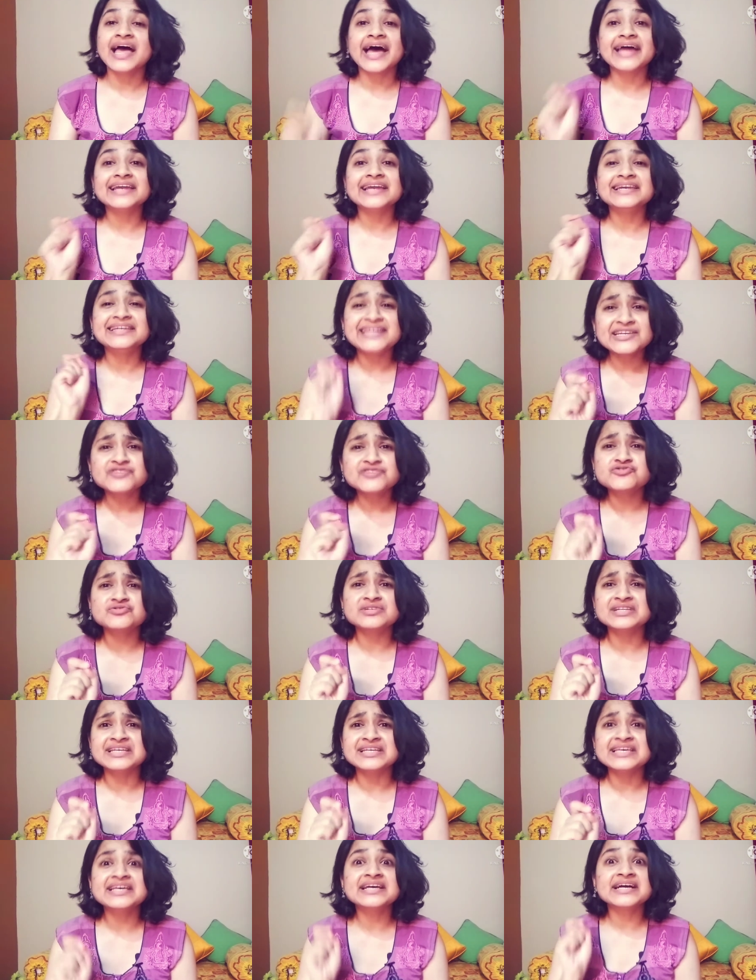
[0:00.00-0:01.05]
and
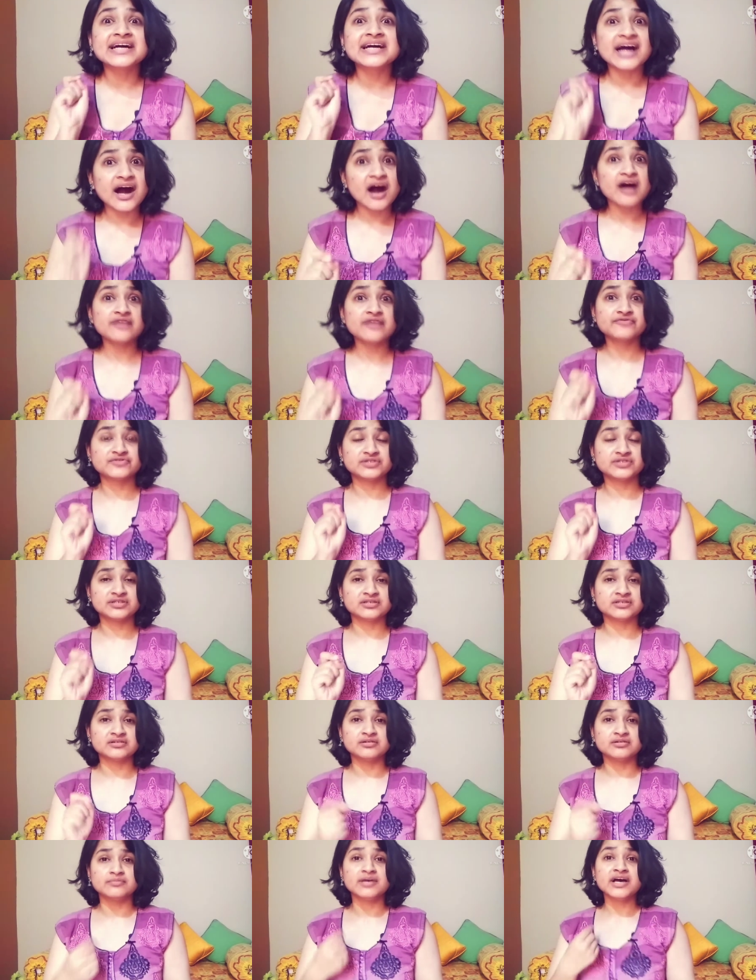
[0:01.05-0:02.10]
literally carves the
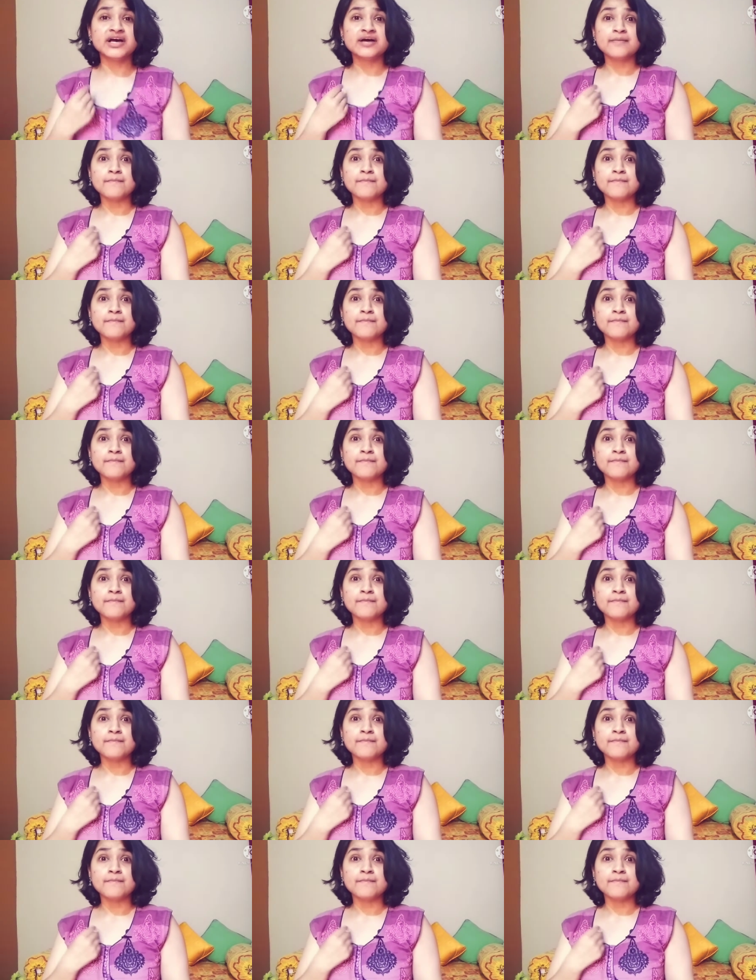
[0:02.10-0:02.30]
term